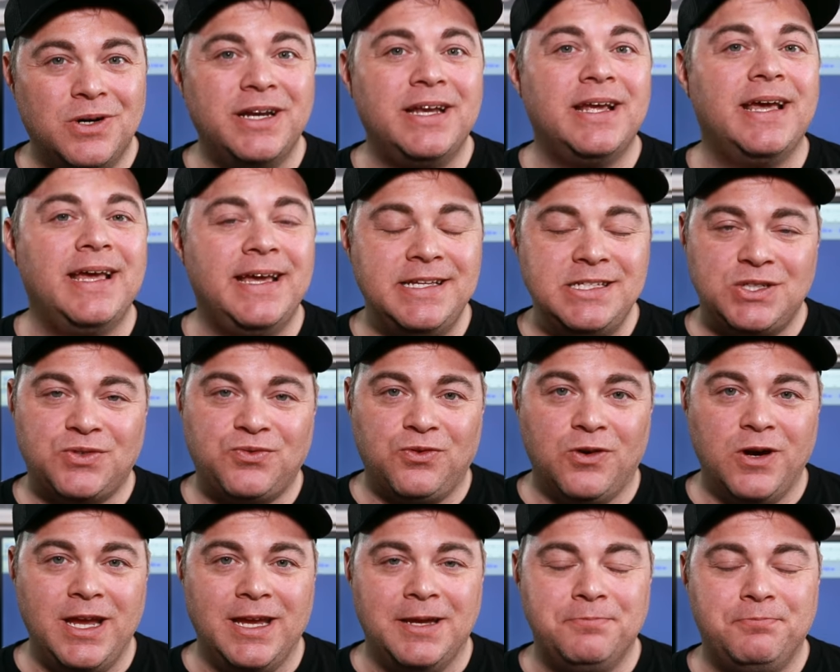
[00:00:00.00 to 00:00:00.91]
one is
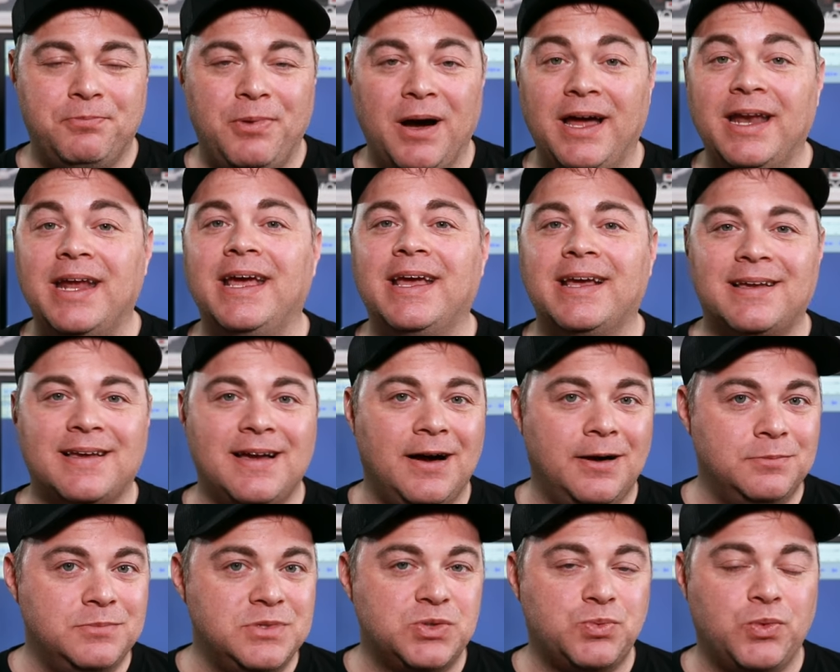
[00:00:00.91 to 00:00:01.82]
free, but it
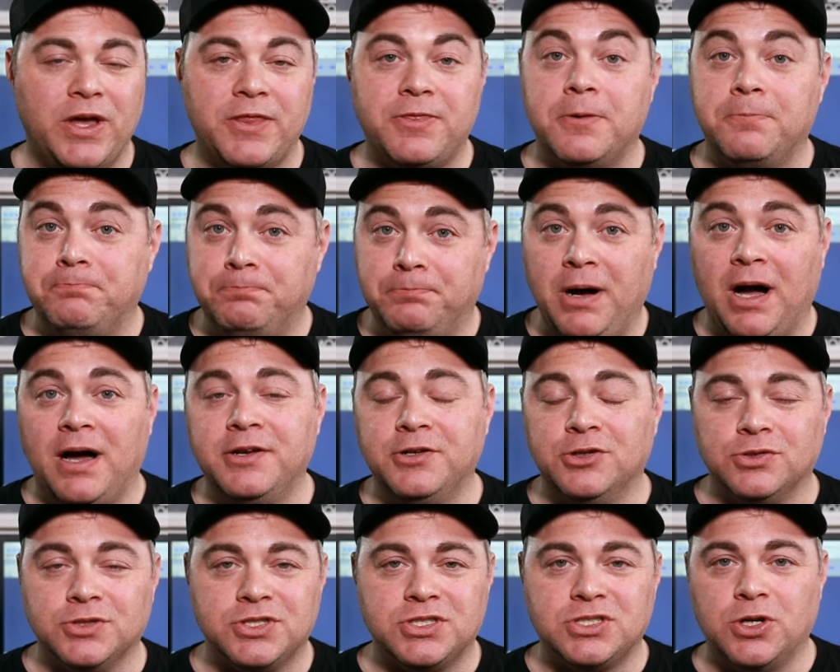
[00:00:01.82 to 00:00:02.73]
comes with
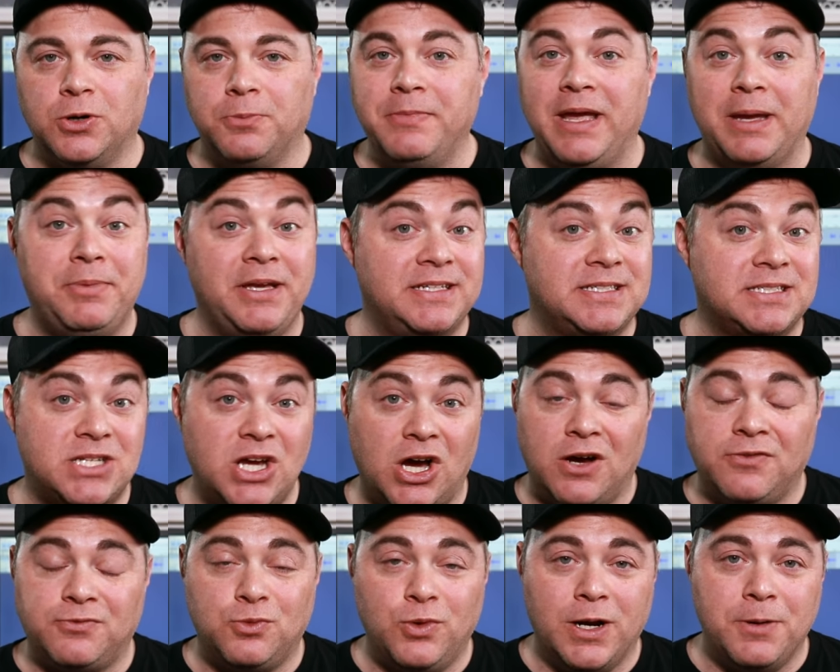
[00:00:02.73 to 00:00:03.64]
bundles, so maybe
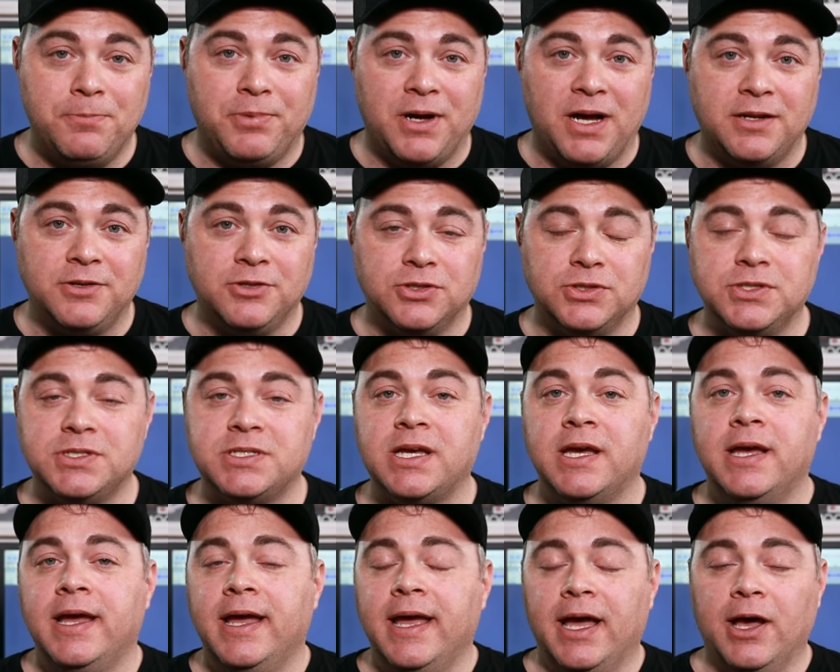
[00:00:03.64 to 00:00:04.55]
software bundles,
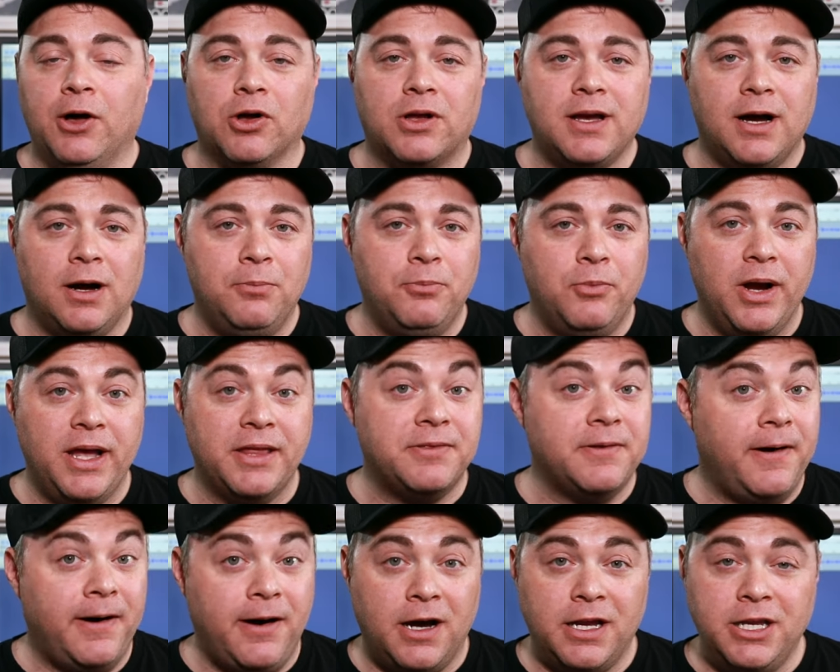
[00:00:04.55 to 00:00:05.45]
it'll come
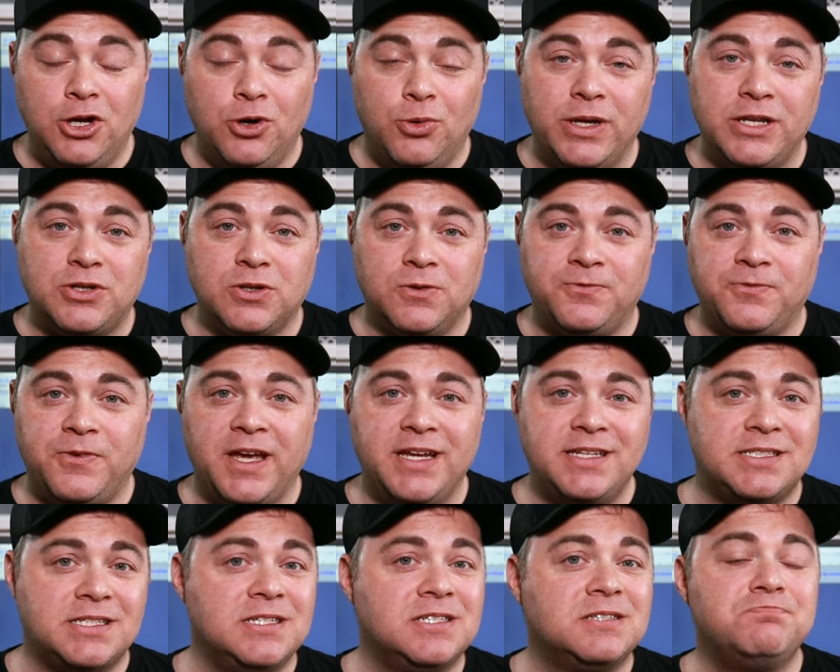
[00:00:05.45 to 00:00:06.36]
with audio
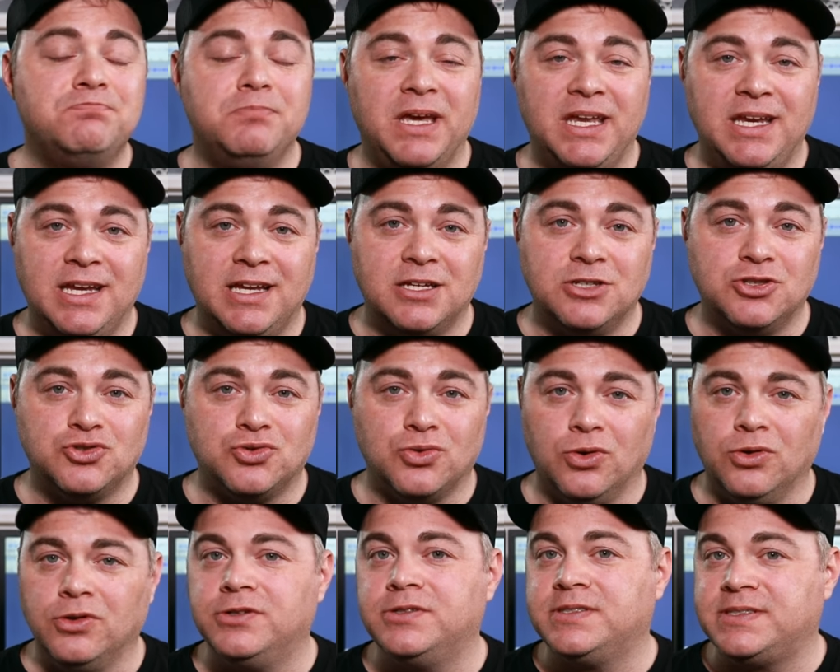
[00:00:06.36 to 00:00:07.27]
interfaces, MIDI
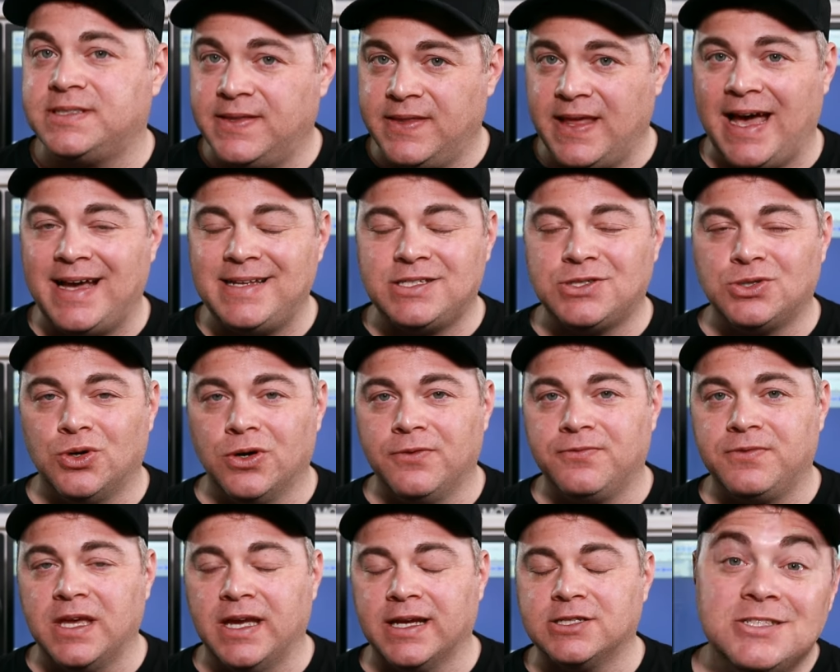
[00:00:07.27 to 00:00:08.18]
controllers, that sort
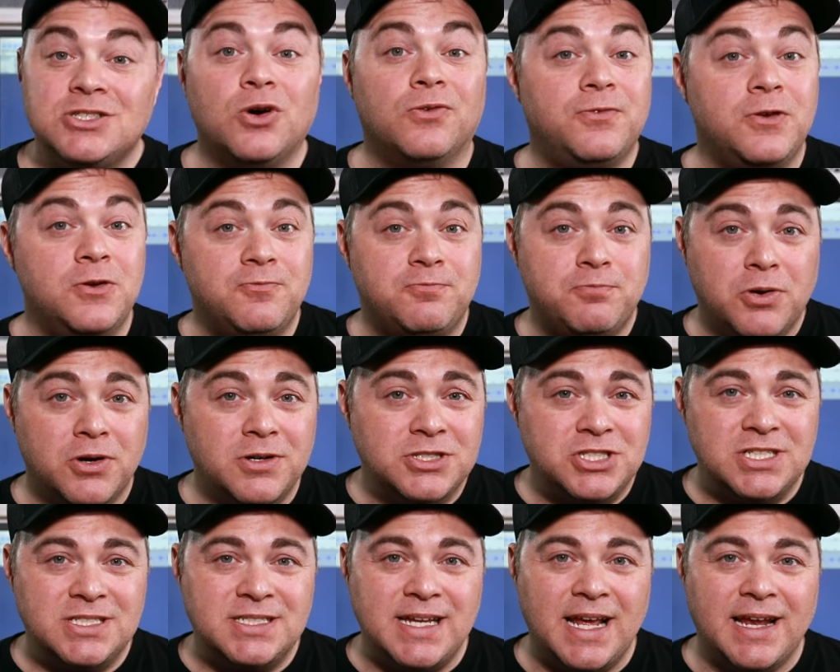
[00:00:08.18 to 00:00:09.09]
of thing. So if you've
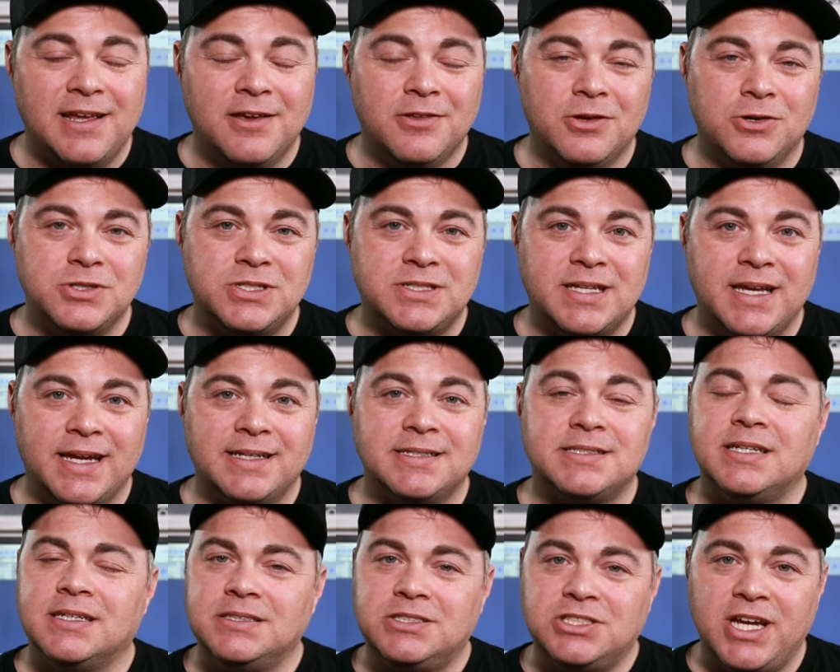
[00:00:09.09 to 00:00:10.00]
purchased any of those
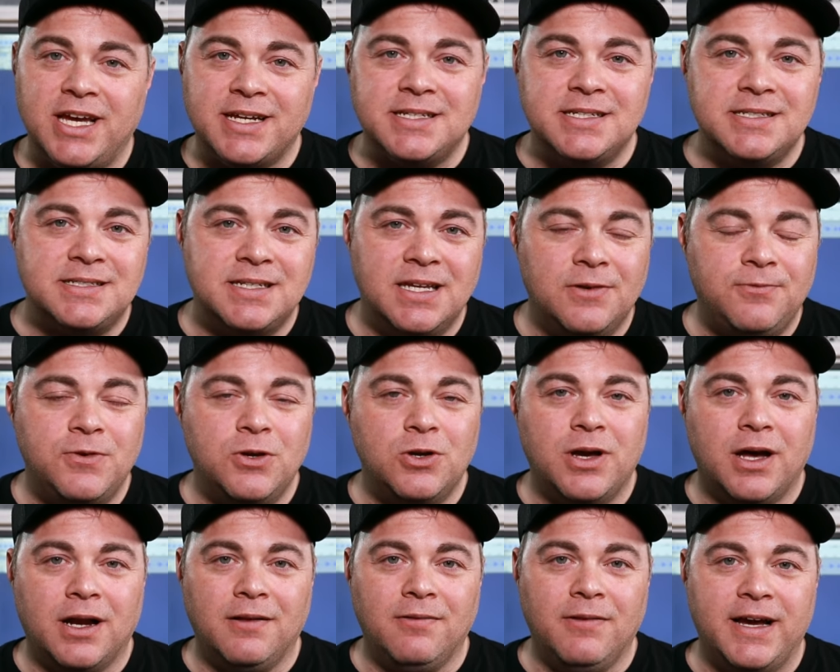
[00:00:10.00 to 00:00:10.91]
things, check to see if you
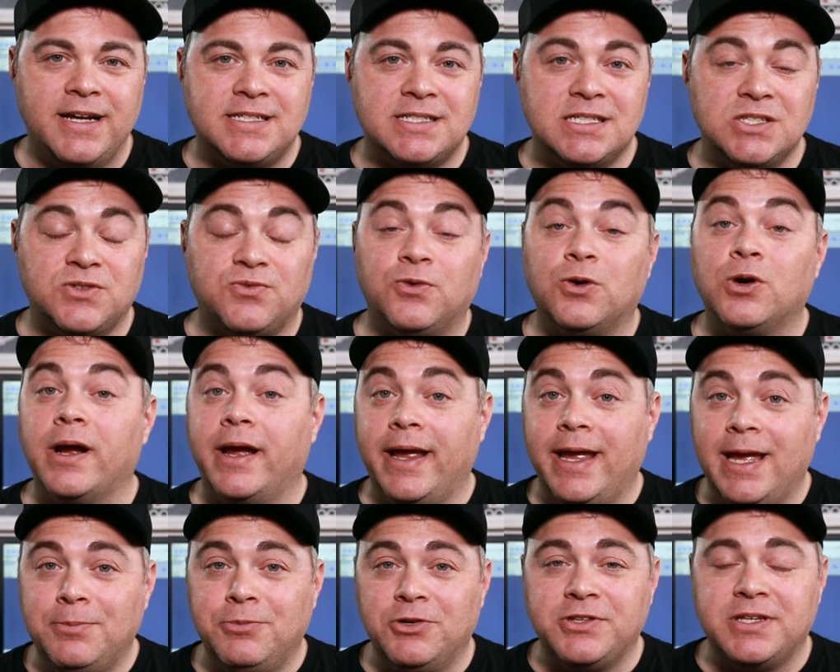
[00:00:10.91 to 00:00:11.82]
got a license for
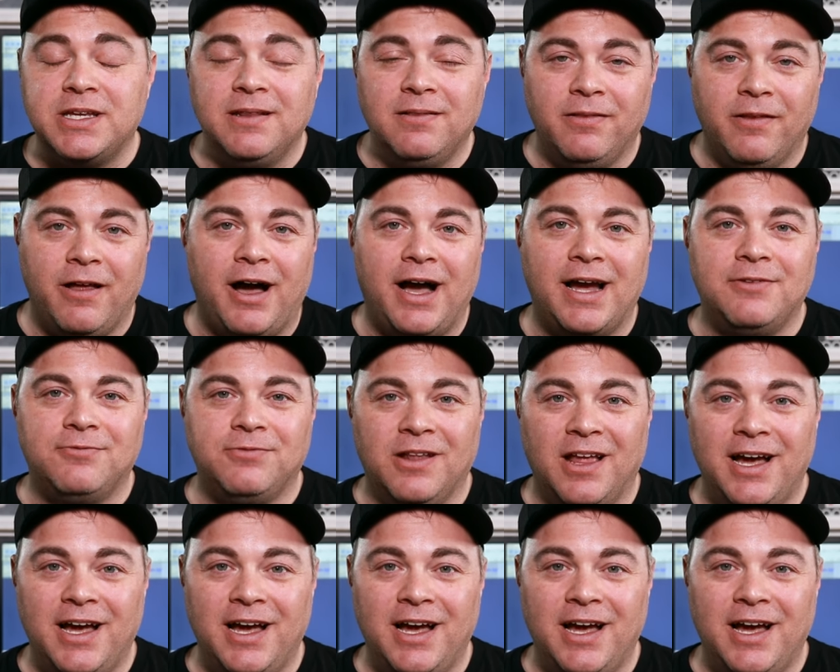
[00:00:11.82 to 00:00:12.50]
Ableton Live